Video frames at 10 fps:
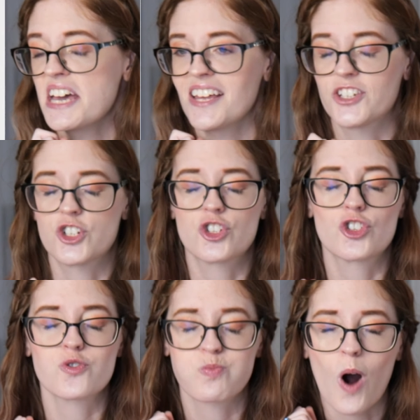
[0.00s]
It's
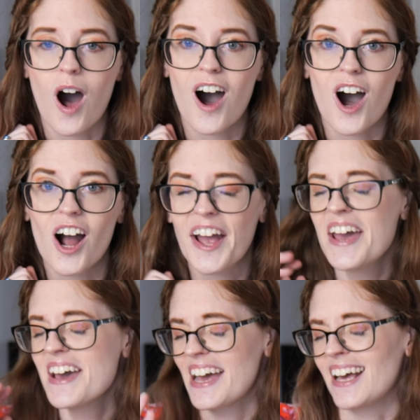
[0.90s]
strong,
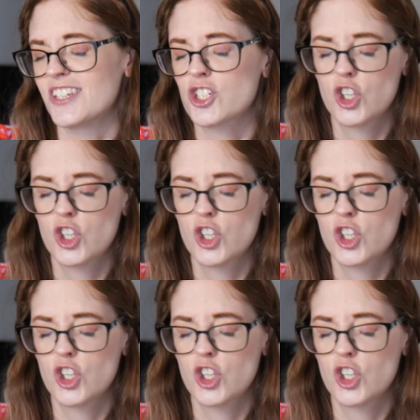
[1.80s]
it's